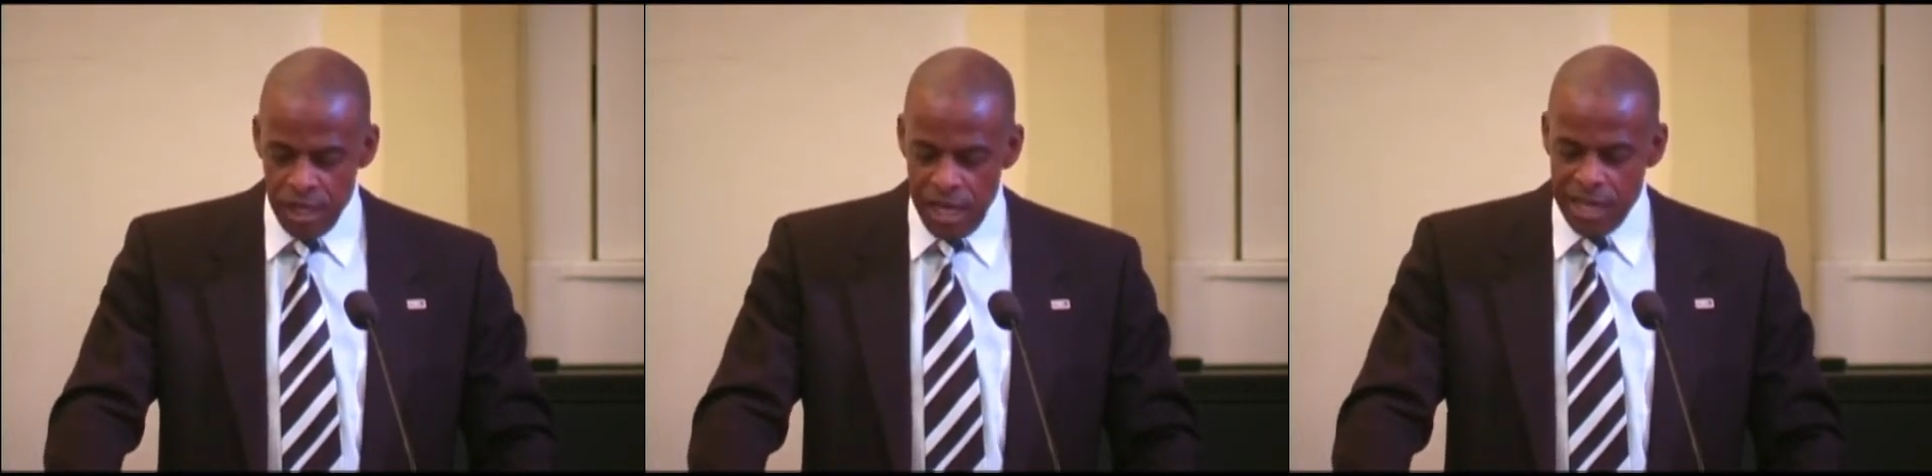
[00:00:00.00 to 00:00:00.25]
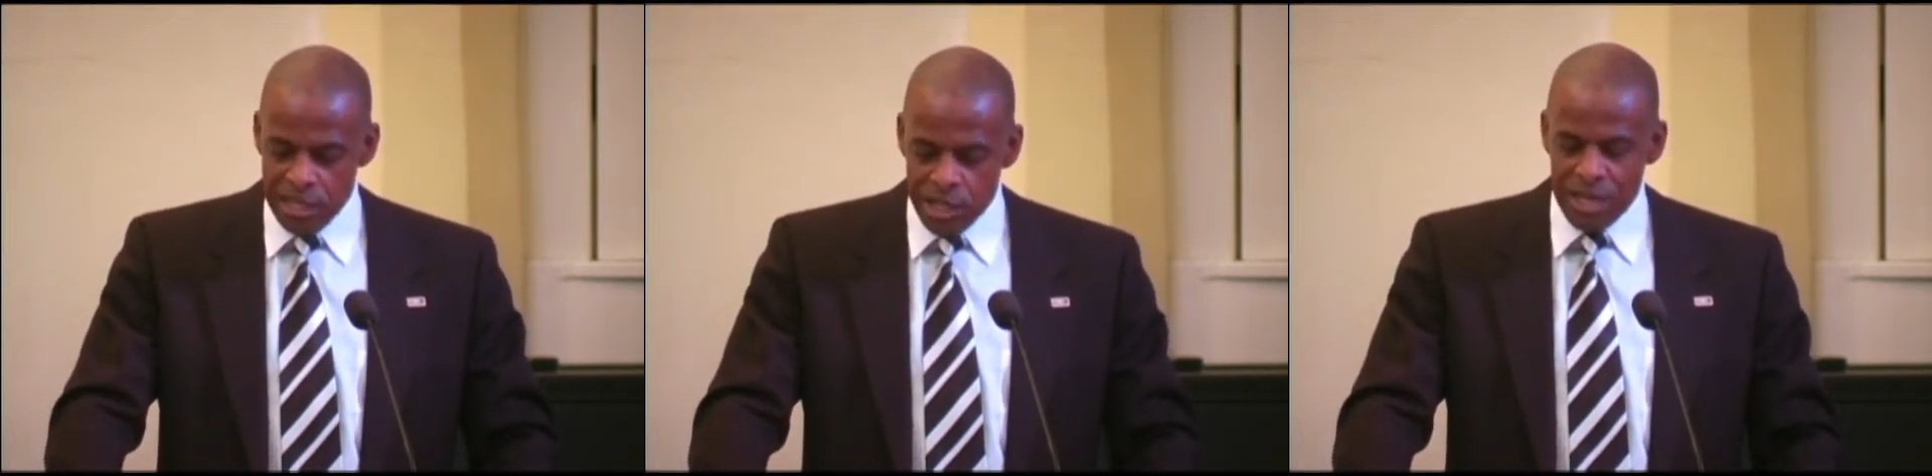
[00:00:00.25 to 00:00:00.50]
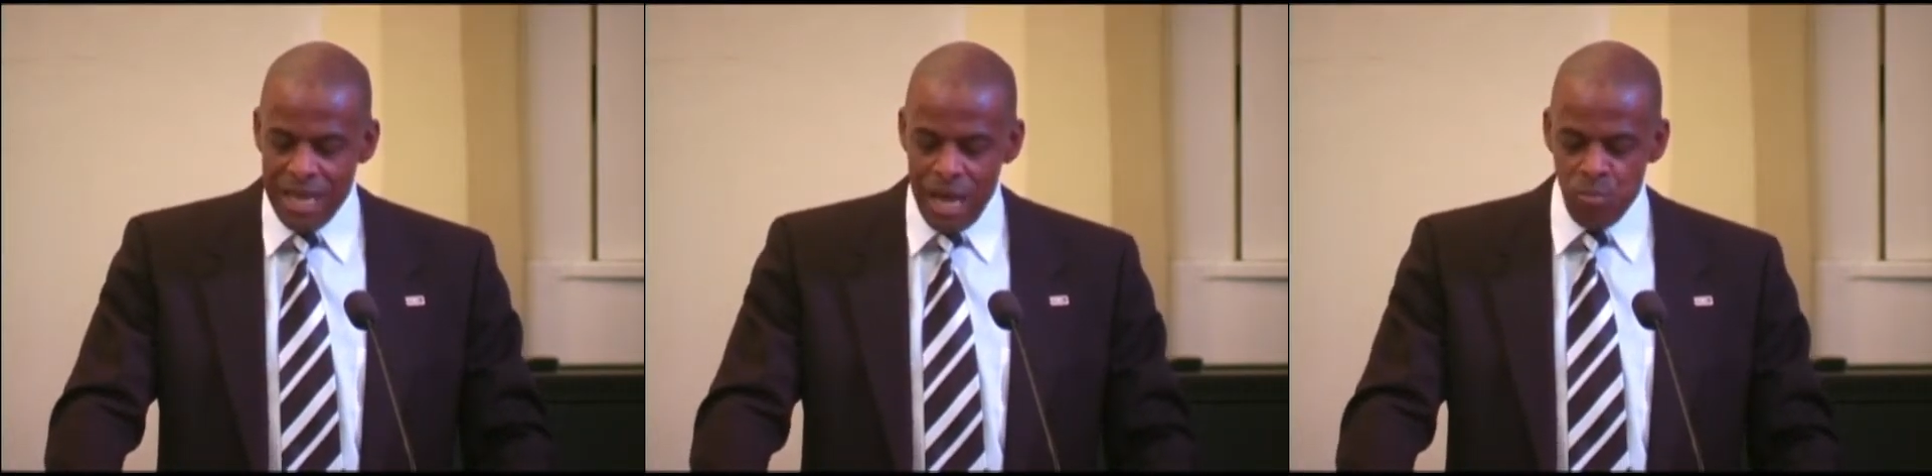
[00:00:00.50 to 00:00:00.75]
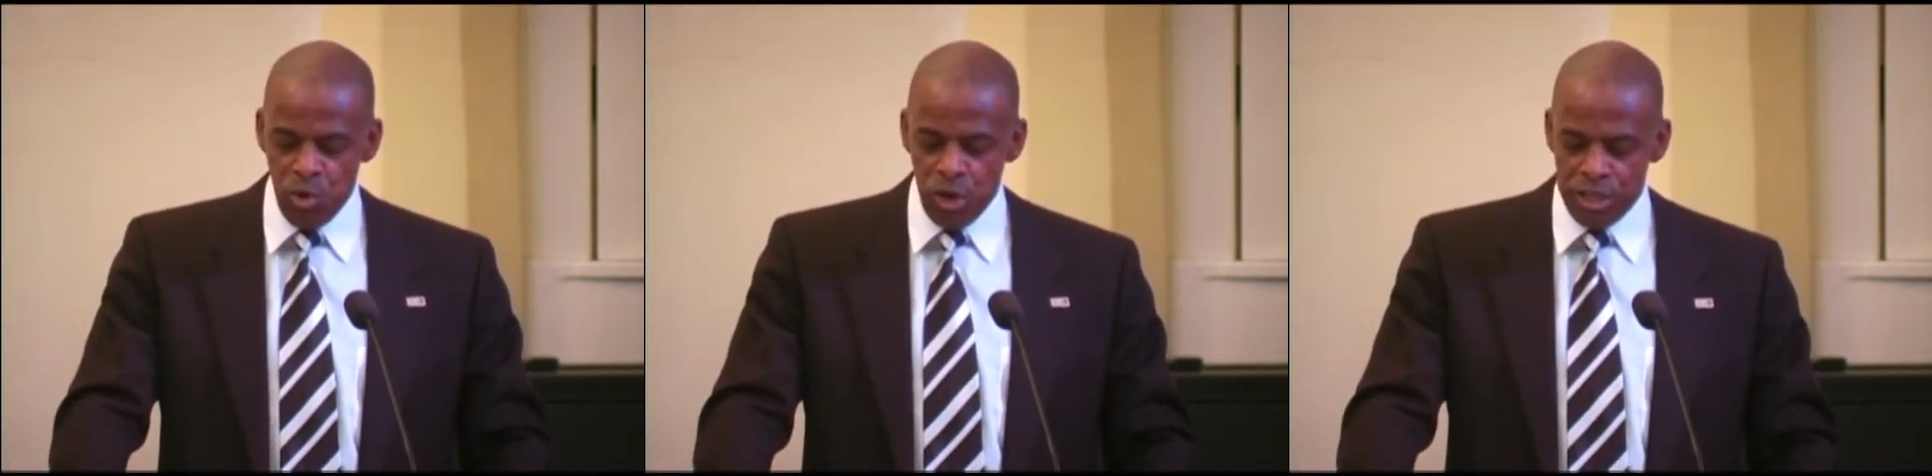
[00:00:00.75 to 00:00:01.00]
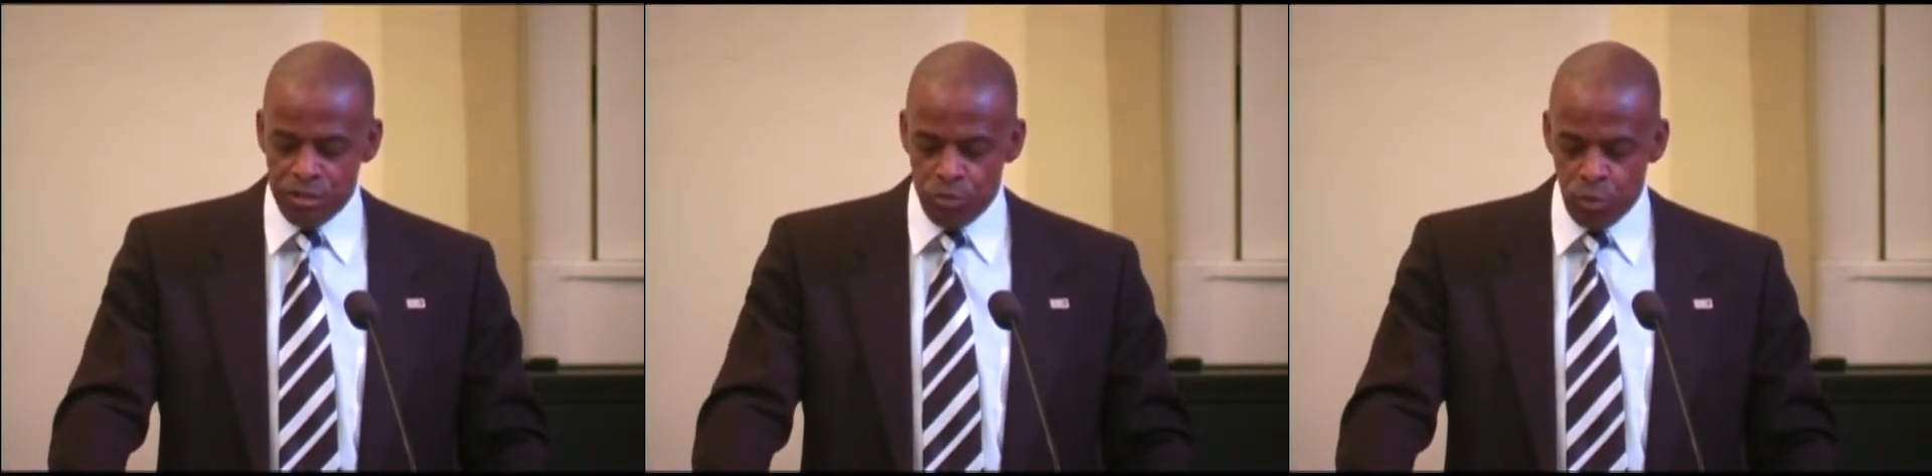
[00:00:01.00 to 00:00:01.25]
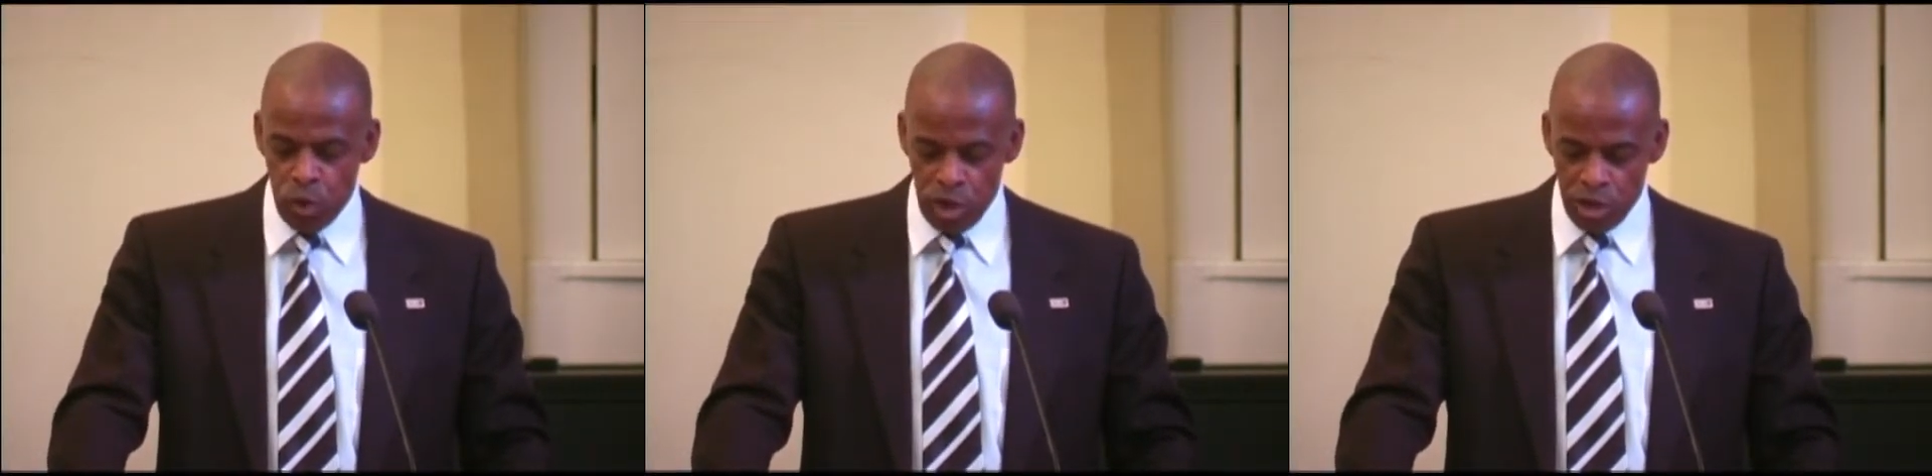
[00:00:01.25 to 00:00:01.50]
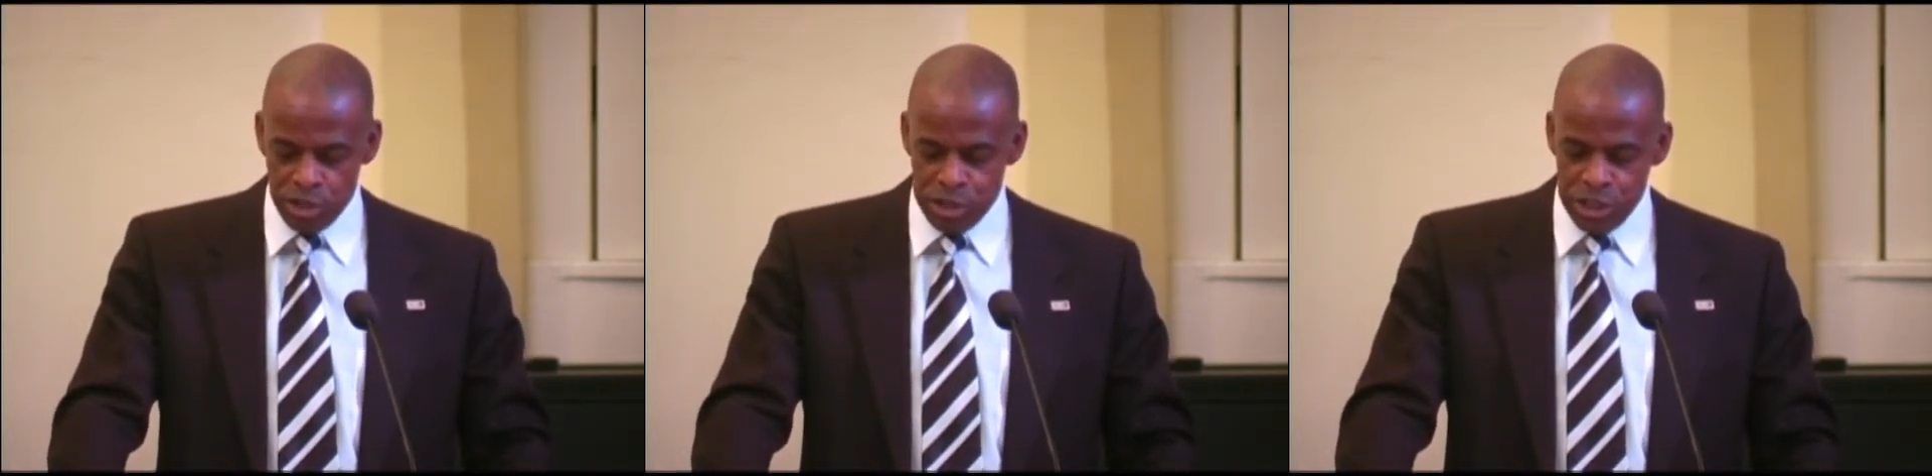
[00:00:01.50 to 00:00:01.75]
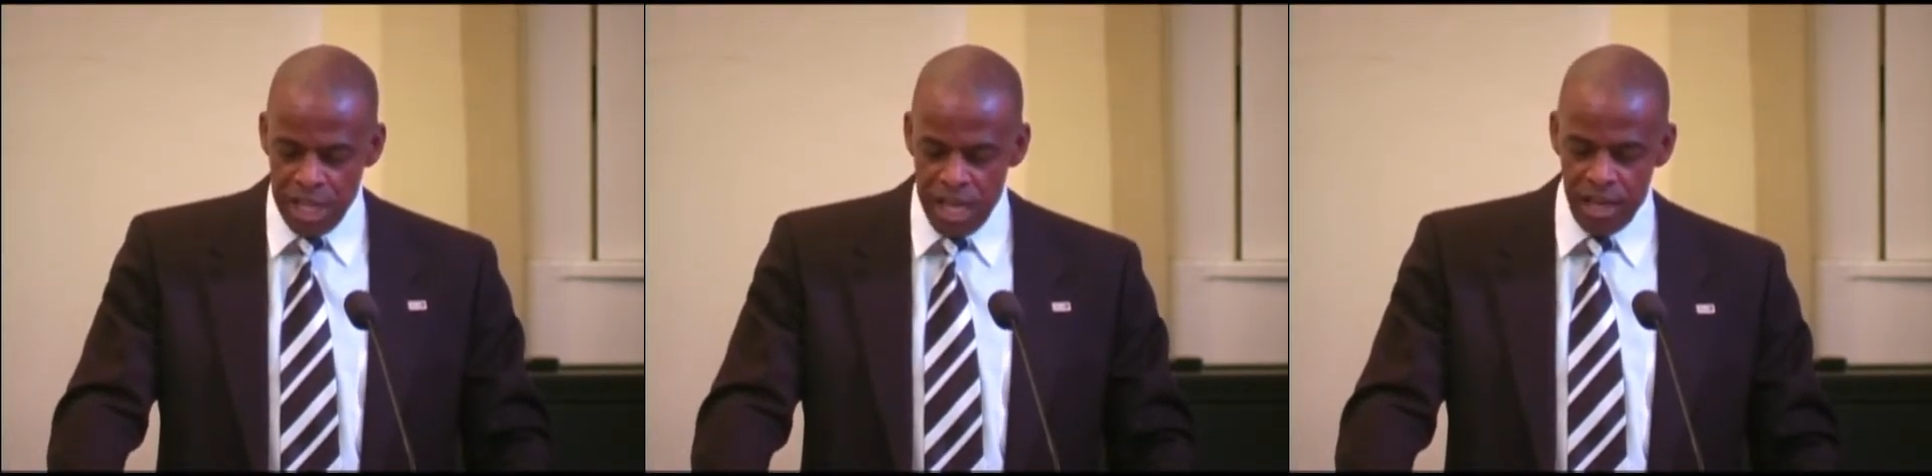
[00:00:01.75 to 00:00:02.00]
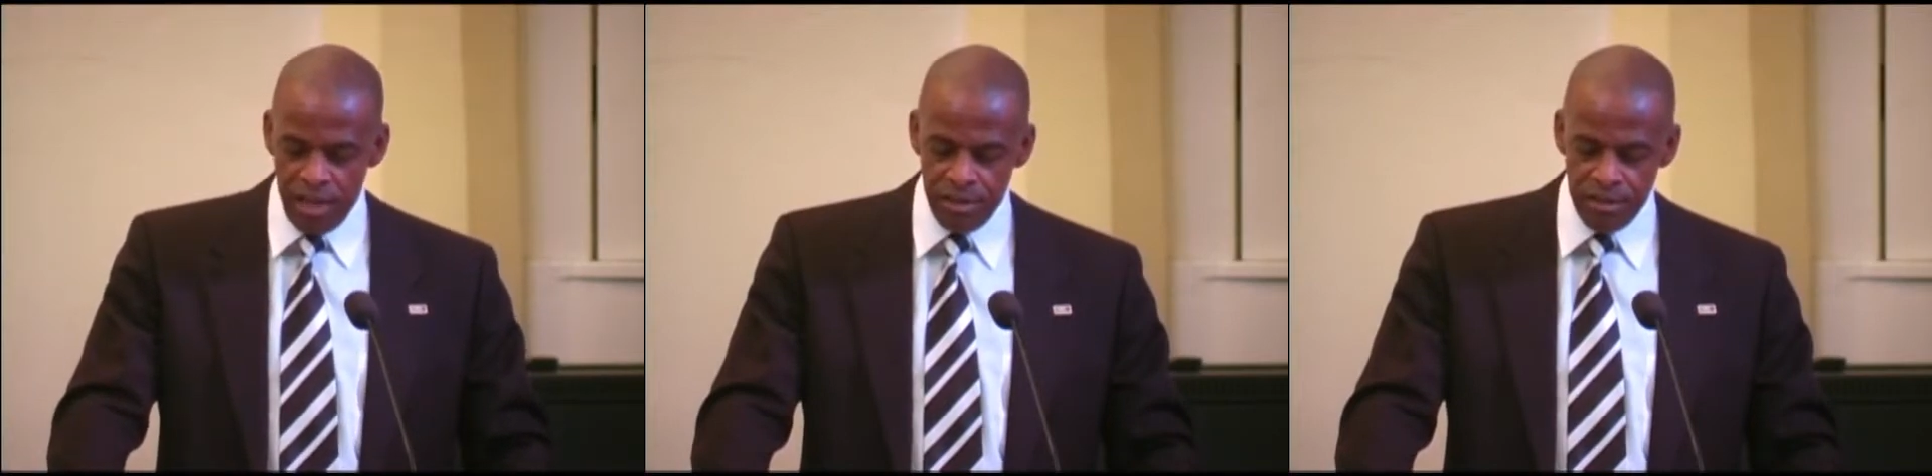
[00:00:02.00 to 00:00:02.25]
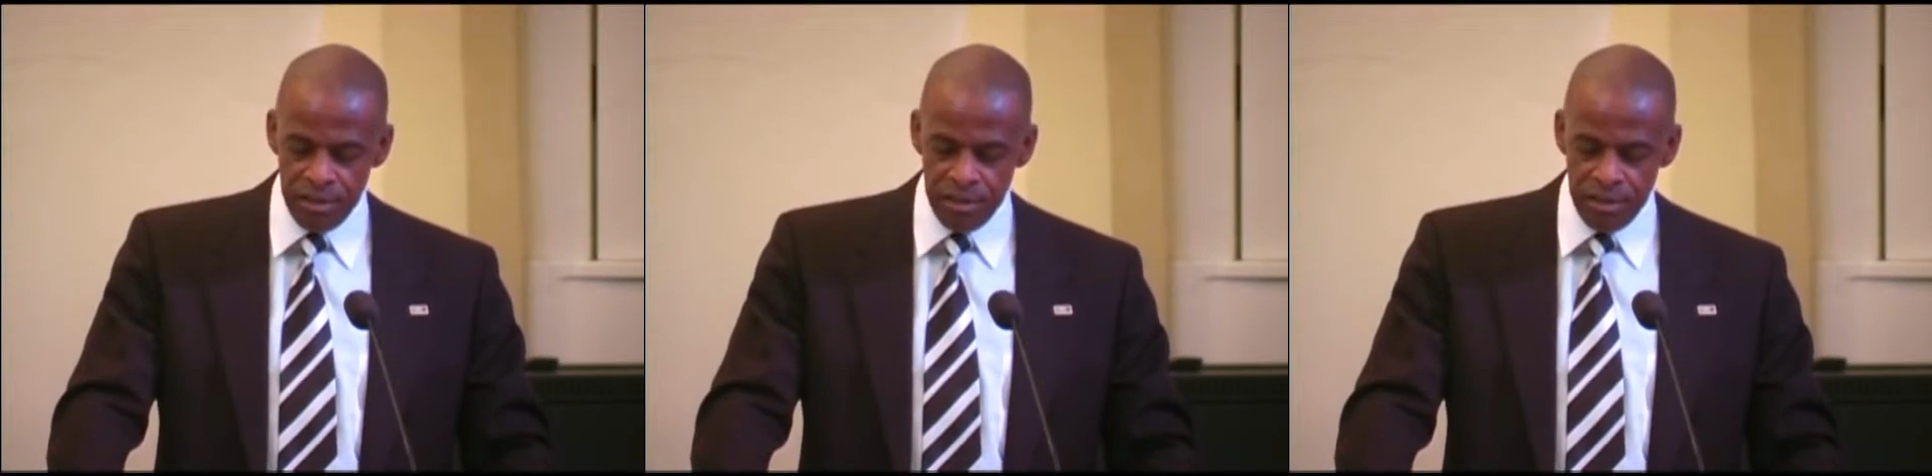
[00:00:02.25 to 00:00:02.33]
and collaborative work today